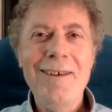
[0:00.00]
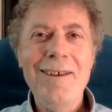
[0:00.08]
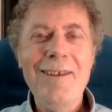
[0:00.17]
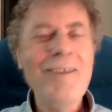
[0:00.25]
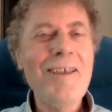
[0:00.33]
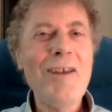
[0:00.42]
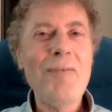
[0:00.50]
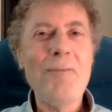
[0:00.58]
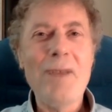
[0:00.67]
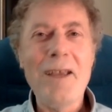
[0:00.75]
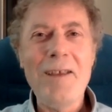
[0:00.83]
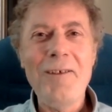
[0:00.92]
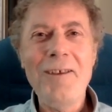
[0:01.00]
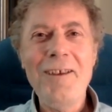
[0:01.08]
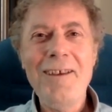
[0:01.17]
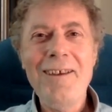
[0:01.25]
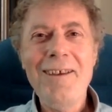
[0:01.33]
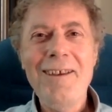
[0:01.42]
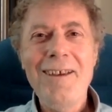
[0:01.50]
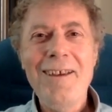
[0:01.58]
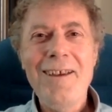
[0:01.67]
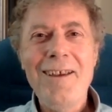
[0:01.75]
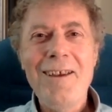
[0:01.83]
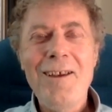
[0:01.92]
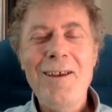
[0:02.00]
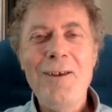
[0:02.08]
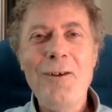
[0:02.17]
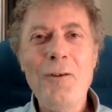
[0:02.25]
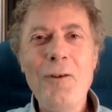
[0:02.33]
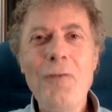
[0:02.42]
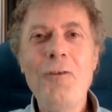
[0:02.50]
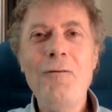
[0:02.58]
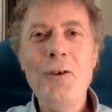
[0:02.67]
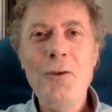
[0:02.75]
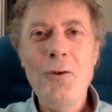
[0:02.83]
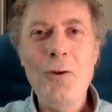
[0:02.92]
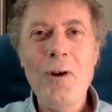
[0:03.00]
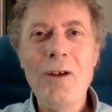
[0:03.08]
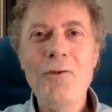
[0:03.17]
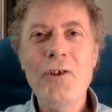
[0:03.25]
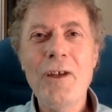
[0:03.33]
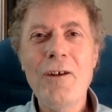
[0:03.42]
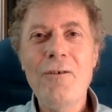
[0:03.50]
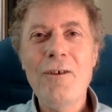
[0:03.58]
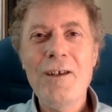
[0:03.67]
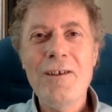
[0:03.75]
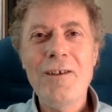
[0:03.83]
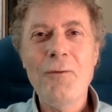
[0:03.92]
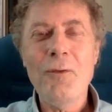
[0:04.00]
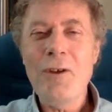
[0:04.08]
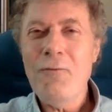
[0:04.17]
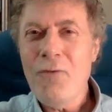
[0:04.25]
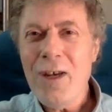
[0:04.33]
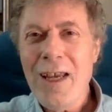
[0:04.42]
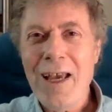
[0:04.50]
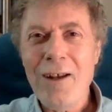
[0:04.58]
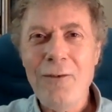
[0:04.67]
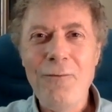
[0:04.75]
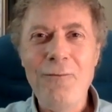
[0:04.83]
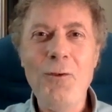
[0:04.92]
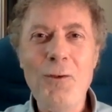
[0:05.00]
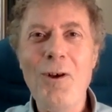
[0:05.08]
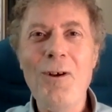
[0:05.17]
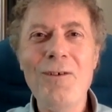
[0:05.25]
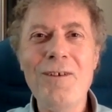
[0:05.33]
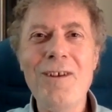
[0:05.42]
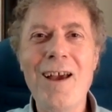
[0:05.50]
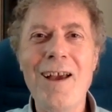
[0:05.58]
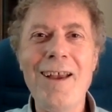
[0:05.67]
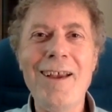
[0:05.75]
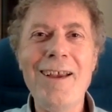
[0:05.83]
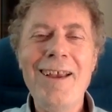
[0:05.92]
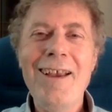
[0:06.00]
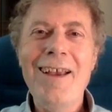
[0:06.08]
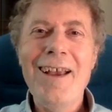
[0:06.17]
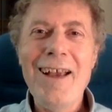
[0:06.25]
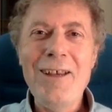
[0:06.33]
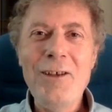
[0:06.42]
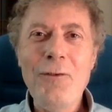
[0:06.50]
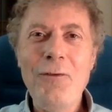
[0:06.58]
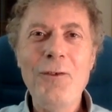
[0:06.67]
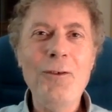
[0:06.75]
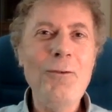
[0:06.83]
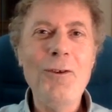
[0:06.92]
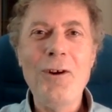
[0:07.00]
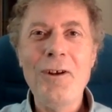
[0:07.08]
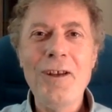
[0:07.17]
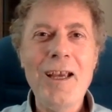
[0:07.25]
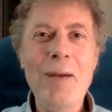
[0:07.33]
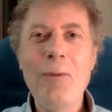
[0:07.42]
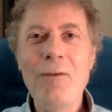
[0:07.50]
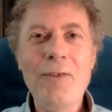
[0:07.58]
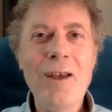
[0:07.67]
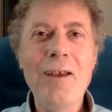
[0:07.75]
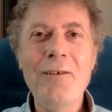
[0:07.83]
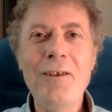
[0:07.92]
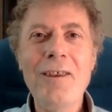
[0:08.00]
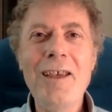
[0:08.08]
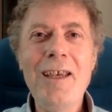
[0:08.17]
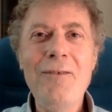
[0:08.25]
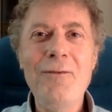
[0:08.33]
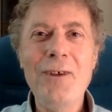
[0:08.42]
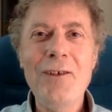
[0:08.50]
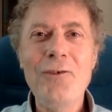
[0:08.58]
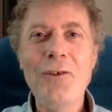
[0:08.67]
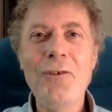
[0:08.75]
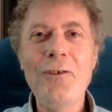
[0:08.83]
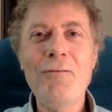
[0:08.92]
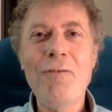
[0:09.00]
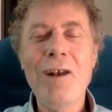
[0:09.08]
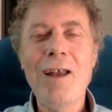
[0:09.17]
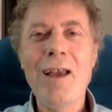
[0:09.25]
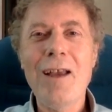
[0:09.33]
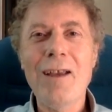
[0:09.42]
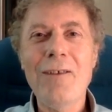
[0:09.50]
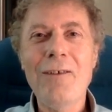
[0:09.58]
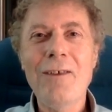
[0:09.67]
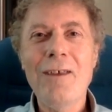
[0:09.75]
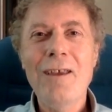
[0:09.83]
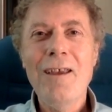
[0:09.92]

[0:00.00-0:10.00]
Isn't that amazing? You know, those of you who are generators, when you've really had a full on day and you've still got a couple of hours in the evening just to relax,